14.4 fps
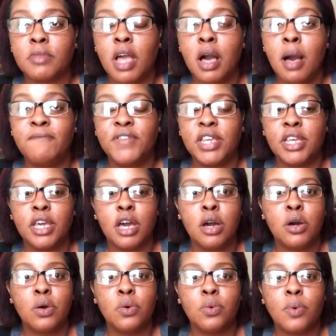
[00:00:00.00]
um,
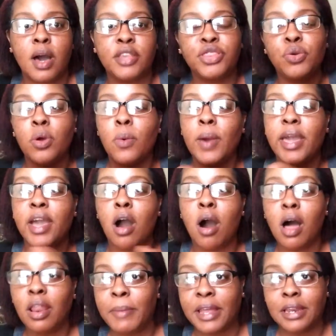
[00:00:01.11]
video, I threw away
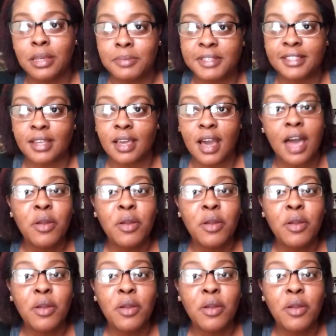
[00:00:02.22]
all of my lipstick.